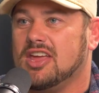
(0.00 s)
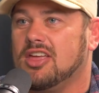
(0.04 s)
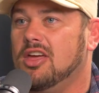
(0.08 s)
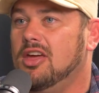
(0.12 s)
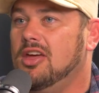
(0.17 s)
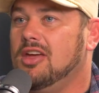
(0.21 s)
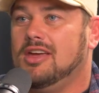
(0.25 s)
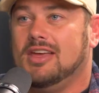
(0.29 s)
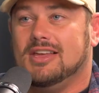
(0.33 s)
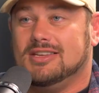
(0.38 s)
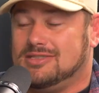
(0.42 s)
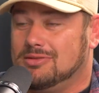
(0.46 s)
like,
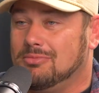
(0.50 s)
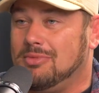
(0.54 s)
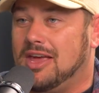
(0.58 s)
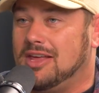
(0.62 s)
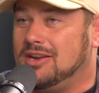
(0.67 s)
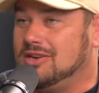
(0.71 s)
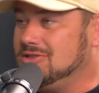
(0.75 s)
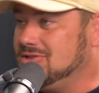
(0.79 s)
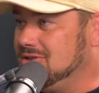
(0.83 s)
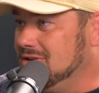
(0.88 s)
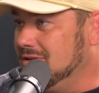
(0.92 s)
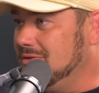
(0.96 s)
he's the
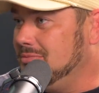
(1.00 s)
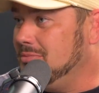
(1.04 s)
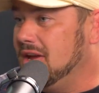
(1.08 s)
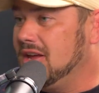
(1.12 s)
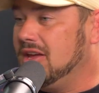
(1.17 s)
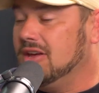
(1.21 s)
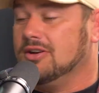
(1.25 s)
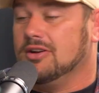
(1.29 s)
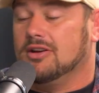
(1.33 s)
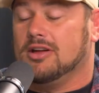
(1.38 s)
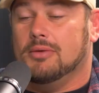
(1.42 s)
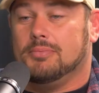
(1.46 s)
manager of
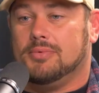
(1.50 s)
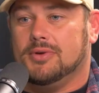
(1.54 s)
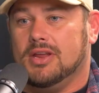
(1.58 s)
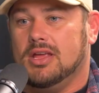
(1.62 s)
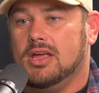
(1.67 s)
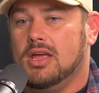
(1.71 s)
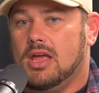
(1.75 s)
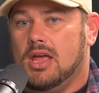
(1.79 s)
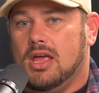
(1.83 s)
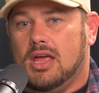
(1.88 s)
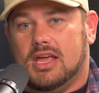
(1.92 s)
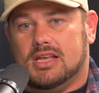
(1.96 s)
my gutter
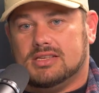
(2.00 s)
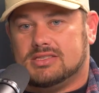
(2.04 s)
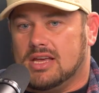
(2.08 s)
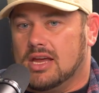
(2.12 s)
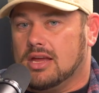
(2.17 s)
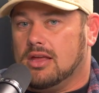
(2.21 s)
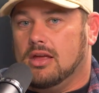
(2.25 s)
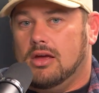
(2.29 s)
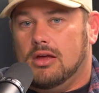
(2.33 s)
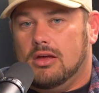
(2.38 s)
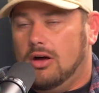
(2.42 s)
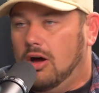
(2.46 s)
company. He's
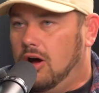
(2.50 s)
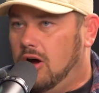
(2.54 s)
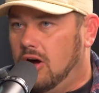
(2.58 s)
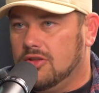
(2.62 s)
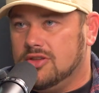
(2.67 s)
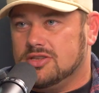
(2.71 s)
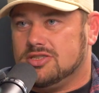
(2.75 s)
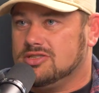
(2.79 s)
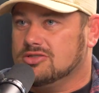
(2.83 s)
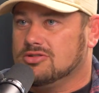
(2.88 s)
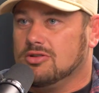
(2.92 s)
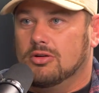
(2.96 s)
like,
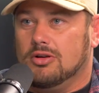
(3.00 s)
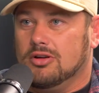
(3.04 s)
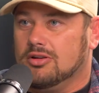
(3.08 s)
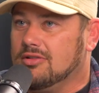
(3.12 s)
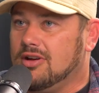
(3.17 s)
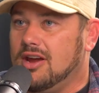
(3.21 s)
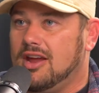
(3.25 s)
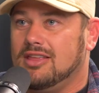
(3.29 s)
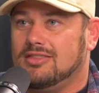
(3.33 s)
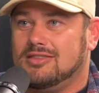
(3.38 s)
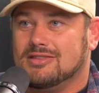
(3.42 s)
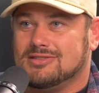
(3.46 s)
oh, this is going
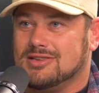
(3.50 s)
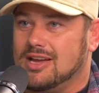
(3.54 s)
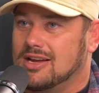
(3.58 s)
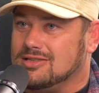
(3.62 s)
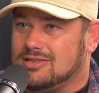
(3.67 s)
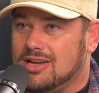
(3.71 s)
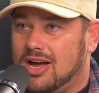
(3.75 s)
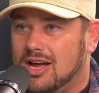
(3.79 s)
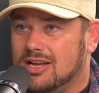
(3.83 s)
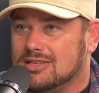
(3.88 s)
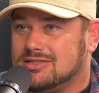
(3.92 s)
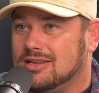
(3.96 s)
great. This
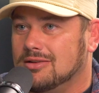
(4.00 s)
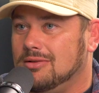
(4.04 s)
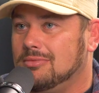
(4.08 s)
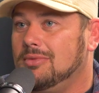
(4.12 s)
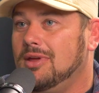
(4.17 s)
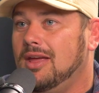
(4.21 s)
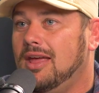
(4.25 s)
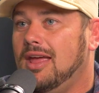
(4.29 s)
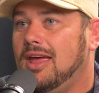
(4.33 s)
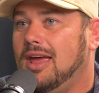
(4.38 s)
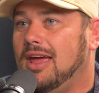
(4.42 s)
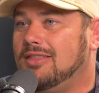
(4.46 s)
guy's
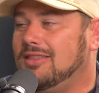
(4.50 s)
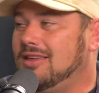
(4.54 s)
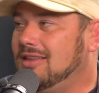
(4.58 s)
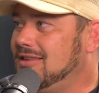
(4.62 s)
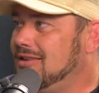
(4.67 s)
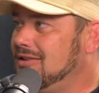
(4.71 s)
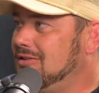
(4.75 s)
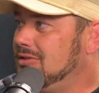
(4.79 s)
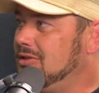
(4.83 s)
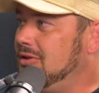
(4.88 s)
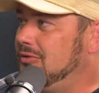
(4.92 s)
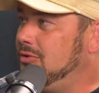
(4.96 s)
awesome. And
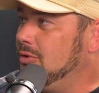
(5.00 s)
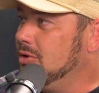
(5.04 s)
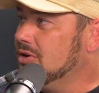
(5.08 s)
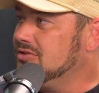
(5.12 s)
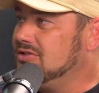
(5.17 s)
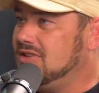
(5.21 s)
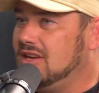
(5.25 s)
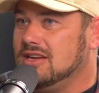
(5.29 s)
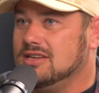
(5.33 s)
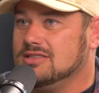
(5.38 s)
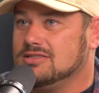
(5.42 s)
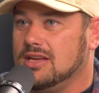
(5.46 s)
then the
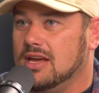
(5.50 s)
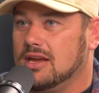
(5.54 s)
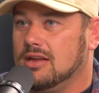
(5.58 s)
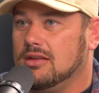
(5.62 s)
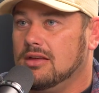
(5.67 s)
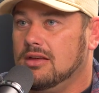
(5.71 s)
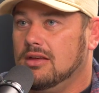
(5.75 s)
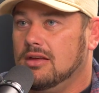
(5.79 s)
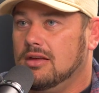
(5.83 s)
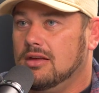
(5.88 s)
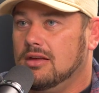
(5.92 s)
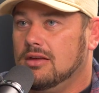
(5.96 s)
4th day, he's
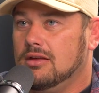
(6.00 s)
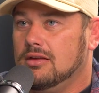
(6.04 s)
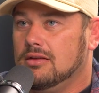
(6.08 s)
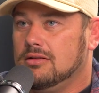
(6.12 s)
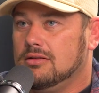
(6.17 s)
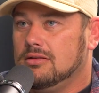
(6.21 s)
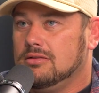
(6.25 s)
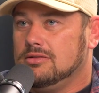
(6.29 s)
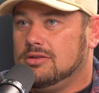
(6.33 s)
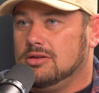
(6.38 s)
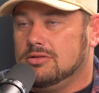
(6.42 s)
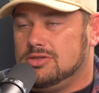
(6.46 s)
like,
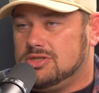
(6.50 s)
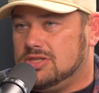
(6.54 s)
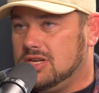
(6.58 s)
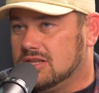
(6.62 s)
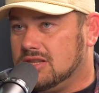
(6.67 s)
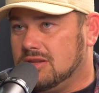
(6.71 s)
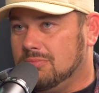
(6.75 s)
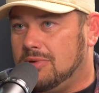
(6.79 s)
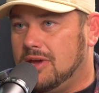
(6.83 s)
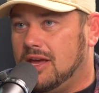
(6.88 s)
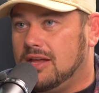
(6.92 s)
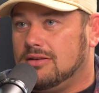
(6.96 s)
dude
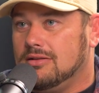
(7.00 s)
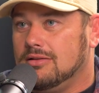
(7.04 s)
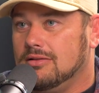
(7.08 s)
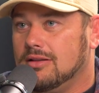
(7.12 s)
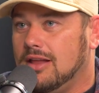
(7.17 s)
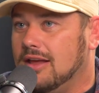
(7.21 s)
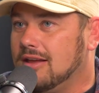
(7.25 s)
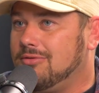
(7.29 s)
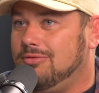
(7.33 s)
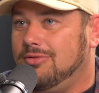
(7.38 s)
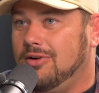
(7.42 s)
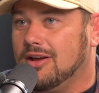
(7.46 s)
shit the bed.
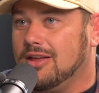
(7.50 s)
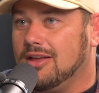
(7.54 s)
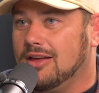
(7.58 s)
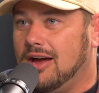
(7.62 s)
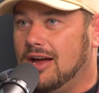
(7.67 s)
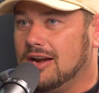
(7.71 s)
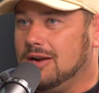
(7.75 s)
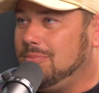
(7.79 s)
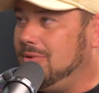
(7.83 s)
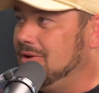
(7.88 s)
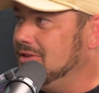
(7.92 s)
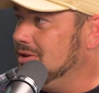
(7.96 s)
Like, fucking
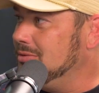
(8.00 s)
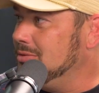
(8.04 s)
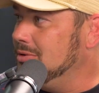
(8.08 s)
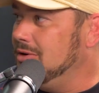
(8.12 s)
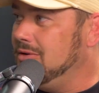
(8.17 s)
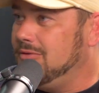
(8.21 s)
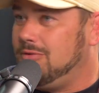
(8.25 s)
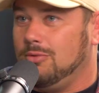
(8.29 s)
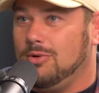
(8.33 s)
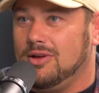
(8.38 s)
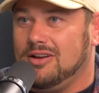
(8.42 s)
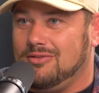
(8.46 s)
got up on the
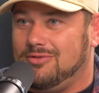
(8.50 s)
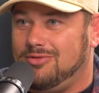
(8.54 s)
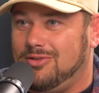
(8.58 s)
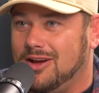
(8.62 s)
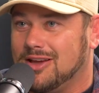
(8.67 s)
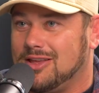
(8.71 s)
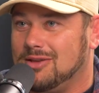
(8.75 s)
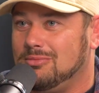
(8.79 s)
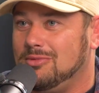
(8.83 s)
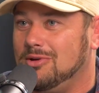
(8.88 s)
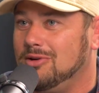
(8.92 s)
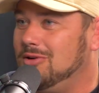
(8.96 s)
roof, wouldn't
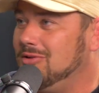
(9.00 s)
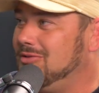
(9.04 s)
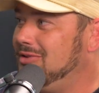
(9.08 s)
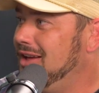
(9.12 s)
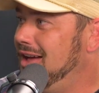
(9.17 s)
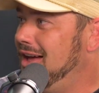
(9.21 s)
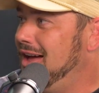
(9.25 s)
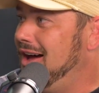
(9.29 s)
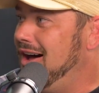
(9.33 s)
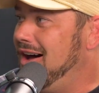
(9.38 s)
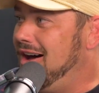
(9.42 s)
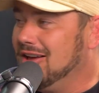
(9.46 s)
fucking move,
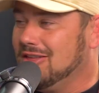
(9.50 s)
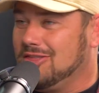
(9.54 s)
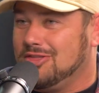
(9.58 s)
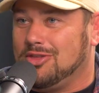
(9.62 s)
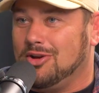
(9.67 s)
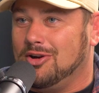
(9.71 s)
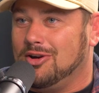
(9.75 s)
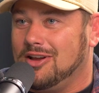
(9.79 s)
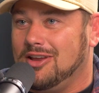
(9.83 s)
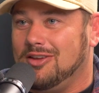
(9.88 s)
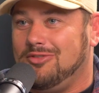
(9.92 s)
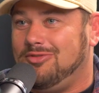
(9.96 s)
hung
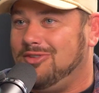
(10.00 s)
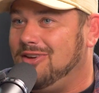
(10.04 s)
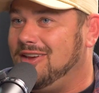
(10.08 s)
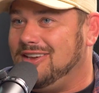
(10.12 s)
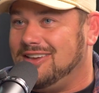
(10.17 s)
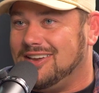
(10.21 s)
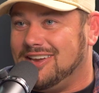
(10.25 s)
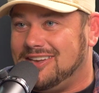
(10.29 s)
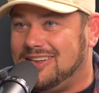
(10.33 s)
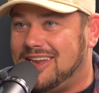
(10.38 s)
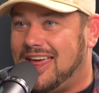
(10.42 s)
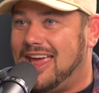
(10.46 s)
30
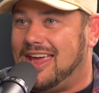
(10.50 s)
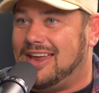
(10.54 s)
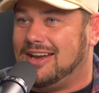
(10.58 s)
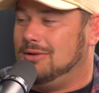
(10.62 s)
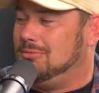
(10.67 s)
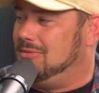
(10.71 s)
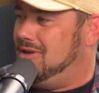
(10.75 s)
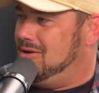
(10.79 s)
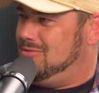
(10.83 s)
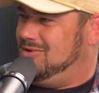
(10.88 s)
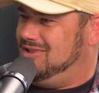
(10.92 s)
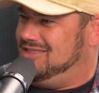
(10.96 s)
feet in a day.
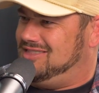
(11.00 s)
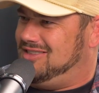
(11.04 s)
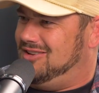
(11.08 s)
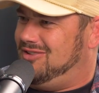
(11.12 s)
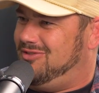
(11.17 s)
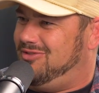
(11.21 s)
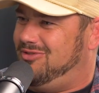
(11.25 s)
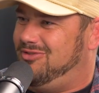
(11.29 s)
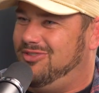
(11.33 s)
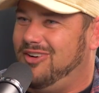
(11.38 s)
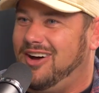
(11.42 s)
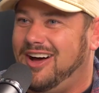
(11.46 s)
And I'm like, what
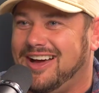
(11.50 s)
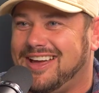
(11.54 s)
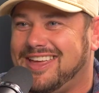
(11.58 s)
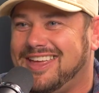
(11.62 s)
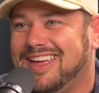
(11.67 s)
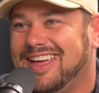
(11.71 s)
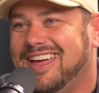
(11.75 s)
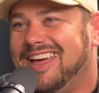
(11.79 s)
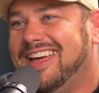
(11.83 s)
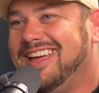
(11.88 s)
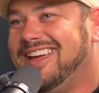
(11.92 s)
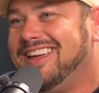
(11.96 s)
the
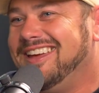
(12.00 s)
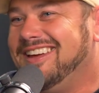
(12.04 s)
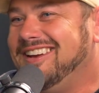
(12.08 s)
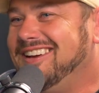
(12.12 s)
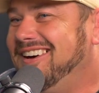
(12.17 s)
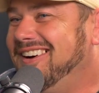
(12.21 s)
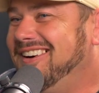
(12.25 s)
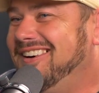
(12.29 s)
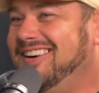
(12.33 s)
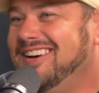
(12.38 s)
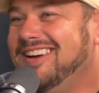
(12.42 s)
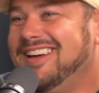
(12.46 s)
fuck?
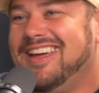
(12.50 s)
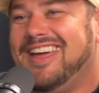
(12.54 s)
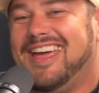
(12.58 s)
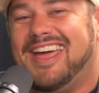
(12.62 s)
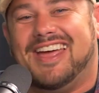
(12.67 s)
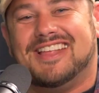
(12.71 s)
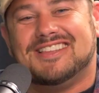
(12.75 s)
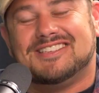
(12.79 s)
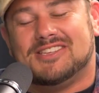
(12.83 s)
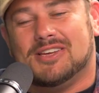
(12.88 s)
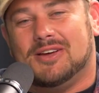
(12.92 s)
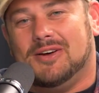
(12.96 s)
Yeah.
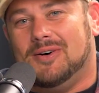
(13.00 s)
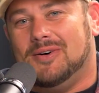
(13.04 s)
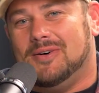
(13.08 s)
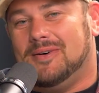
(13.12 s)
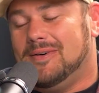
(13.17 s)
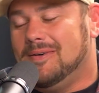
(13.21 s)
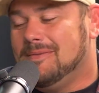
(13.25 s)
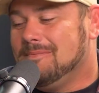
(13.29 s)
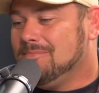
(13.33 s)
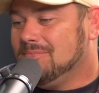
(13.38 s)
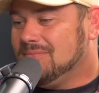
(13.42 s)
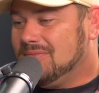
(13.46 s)
And
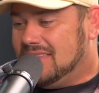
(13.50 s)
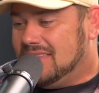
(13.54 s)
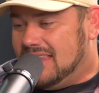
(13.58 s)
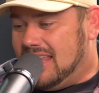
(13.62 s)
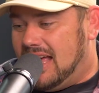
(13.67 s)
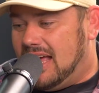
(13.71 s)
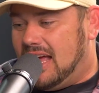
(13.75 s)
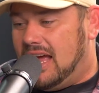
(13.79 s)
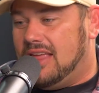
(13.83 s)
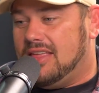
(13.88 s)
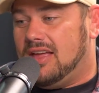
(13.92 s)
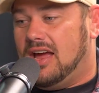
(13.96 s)
so,
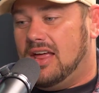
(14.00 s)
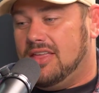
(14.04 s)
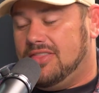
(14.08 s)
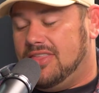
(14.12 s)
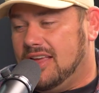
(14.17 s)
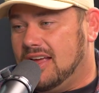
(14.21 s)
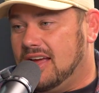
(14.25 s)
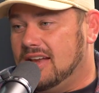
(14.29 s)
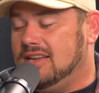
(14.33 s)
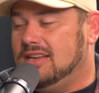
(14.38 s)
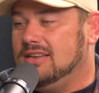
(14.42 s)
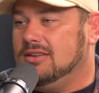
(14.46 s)
I
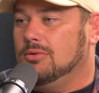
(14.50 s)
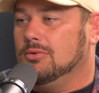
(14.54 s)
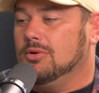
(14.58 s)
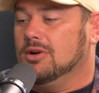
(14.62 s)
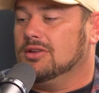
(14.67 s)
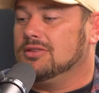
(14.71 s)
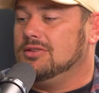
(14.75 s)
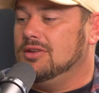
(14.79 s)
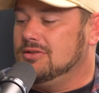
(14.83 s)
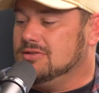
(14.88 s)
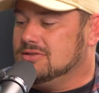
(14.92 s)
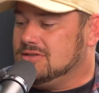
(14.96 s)
think I need to
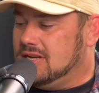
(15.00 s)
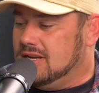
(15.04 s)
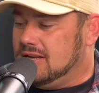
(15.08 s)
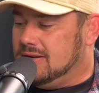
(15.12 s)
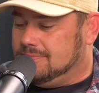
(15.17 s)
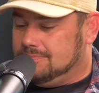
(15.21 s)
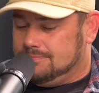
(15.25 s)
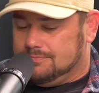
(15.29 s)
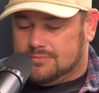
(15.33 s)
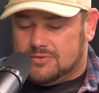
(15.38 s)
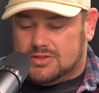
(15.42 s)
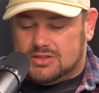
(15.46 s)
work those
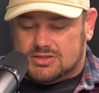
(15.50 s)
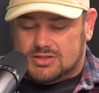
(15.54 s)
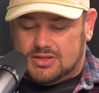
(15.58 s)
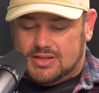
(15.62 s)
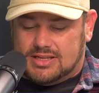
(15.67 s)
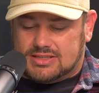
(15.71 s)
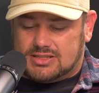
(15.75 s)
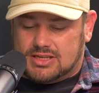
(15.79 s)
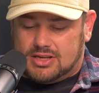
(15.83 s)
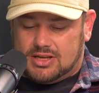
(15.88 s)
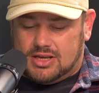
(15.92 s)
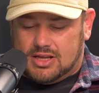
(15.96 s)
in.
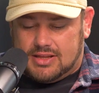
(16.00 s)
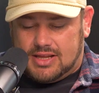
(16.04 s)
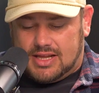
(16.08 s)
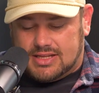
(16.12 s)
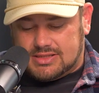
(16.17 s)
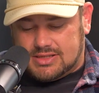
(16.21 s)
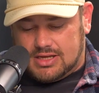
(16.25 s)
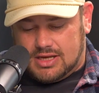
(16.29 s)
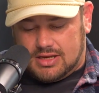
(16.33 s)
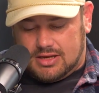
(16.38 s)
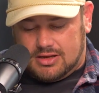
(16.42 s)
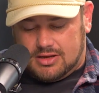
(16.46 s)
So that's
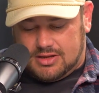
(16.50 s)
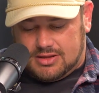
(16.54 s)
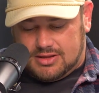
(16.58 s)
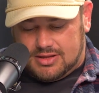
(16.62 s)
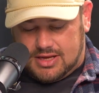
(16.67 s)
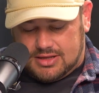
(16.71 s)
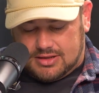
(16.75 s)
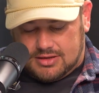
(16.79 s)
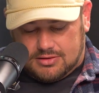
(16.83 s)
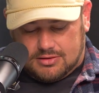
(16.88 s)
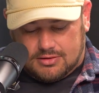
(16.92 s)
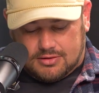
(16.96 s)
a good
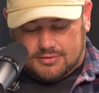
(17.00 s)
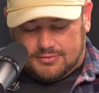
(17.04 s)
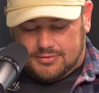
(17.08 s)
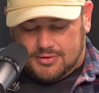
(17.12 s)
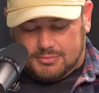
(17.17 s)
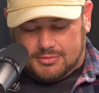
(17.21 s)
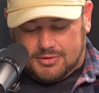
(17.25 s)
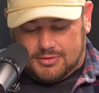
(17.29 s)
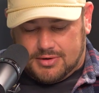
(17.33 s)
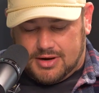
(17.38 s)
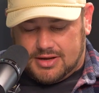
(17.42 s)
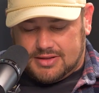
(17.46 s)
thing to learn
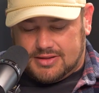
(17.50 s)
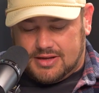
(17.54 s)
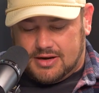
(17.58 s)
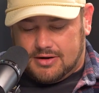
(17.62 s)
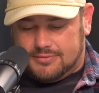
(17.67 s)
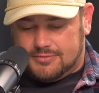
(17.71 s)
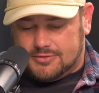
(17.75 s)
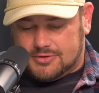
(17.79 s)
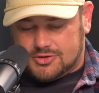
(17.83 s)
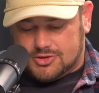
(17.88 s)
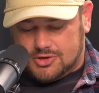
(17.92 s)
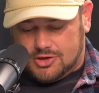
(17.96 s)
from you right
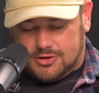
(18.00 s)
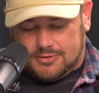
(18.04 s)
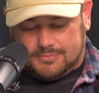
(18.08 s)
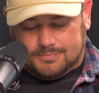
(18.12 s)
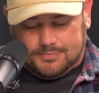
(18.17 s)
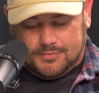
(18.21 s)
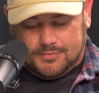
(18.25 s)
there, for sure.